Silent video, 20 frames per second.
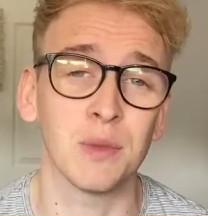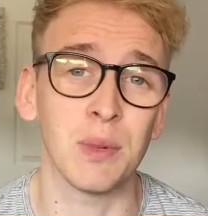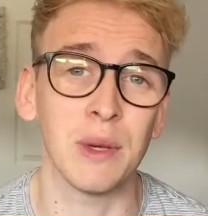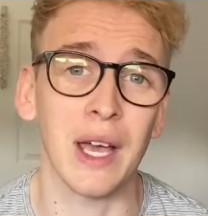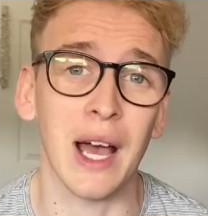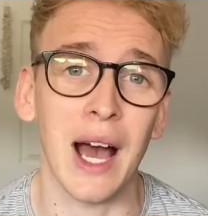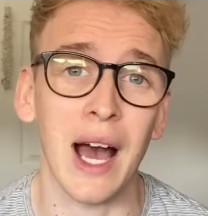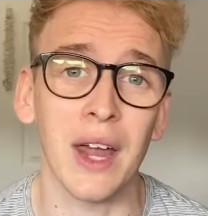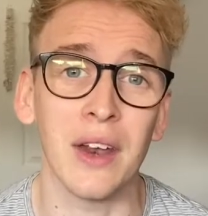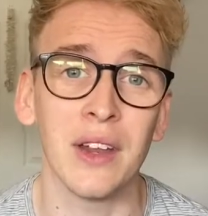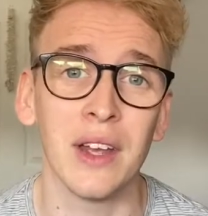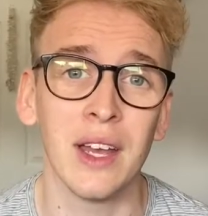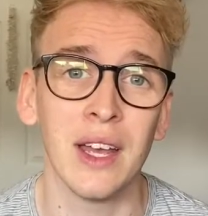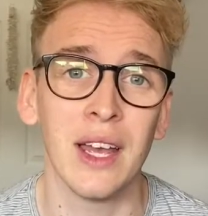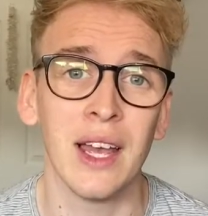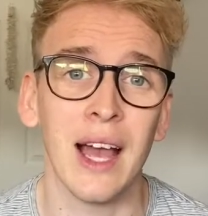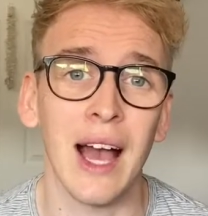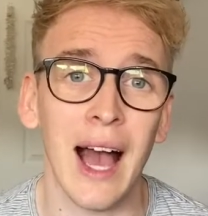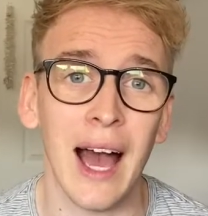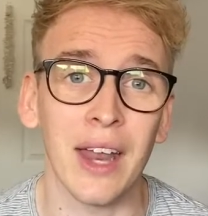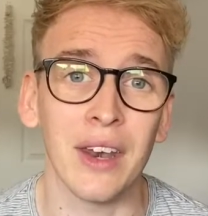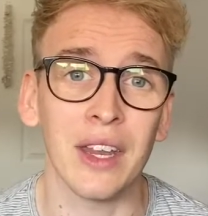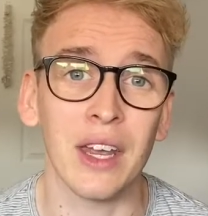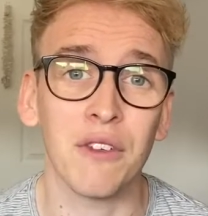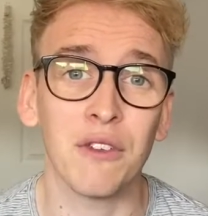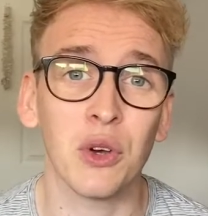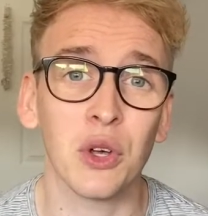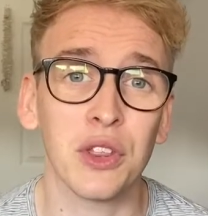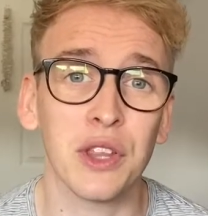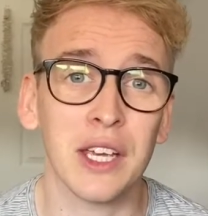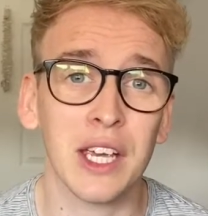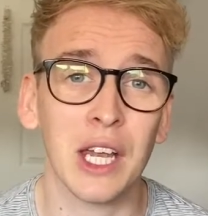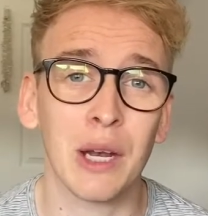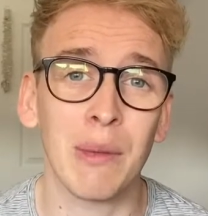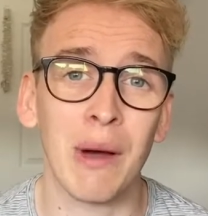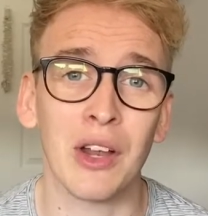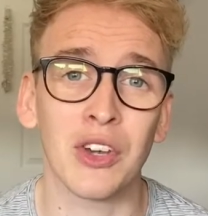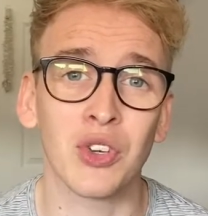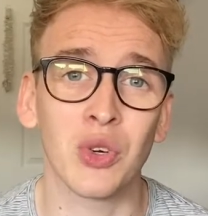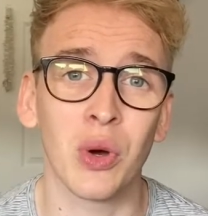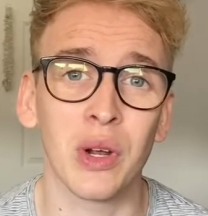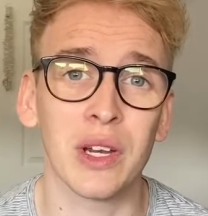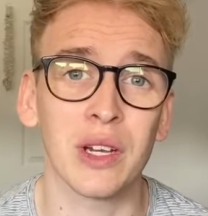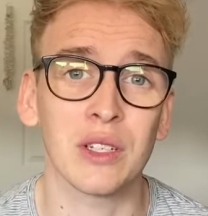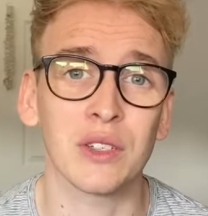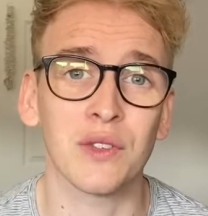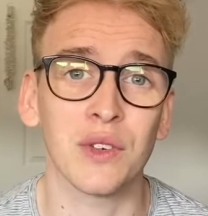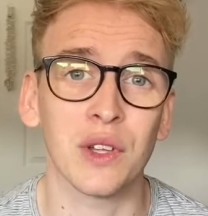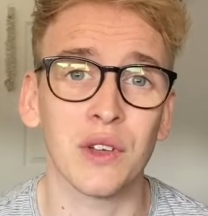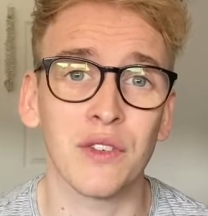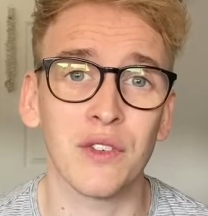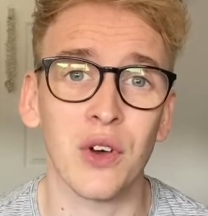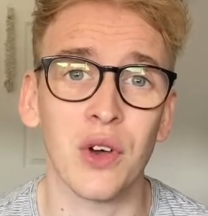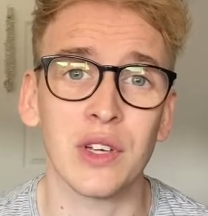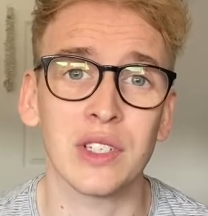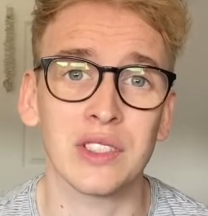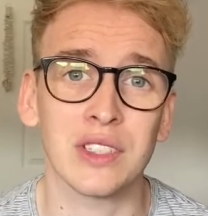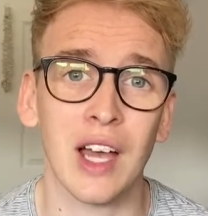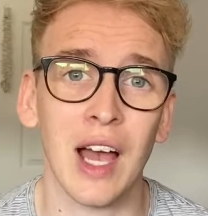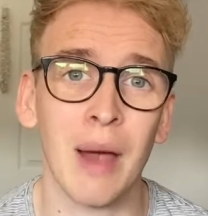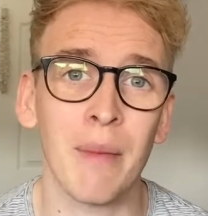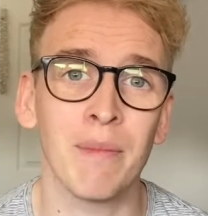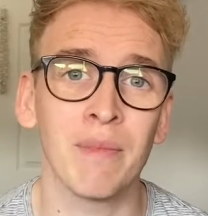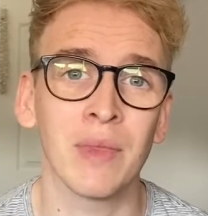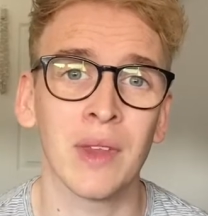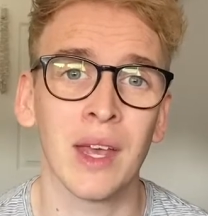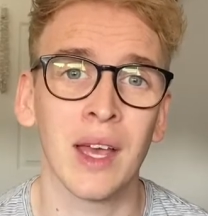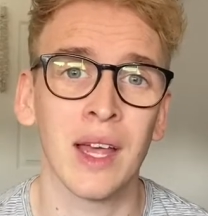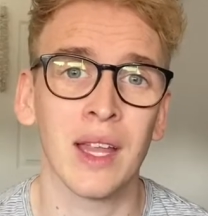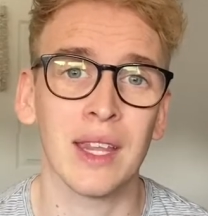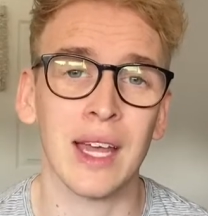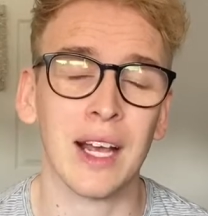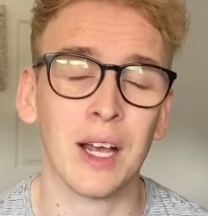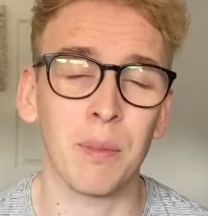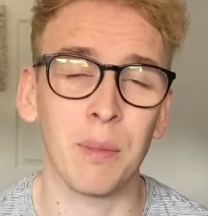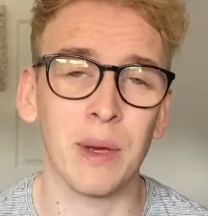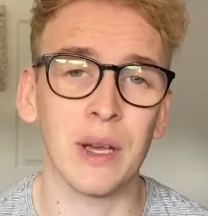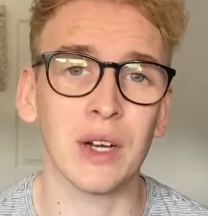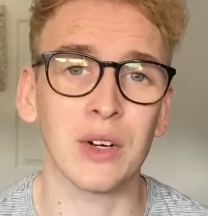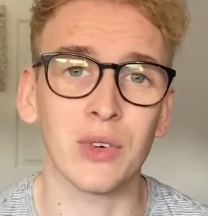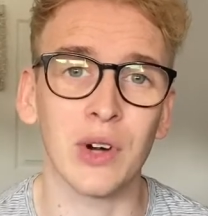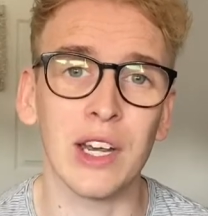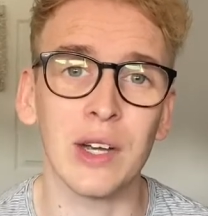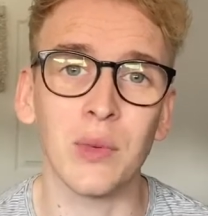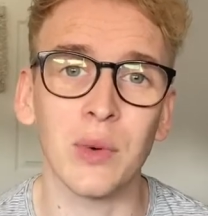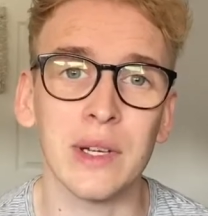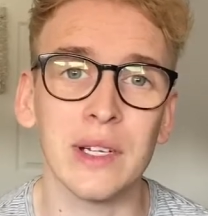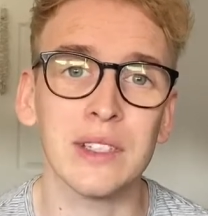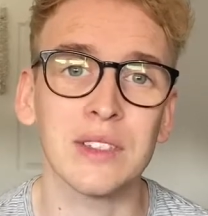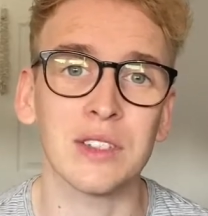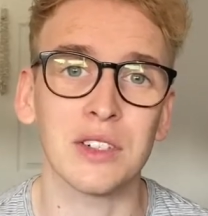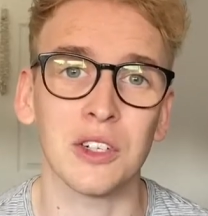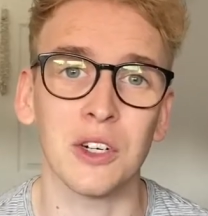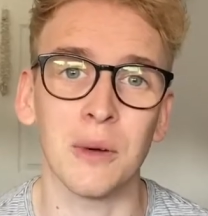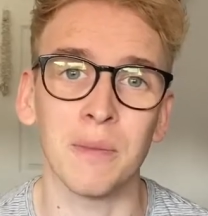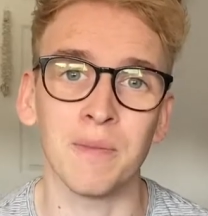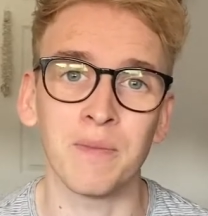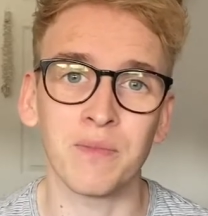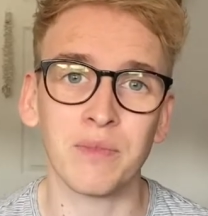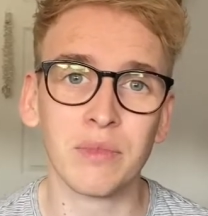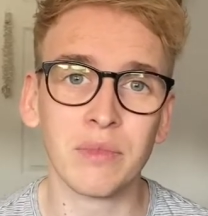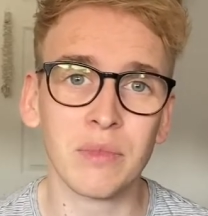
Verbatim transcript: be had. And if you're thinking about joining us for the first time, that could be a great week to come.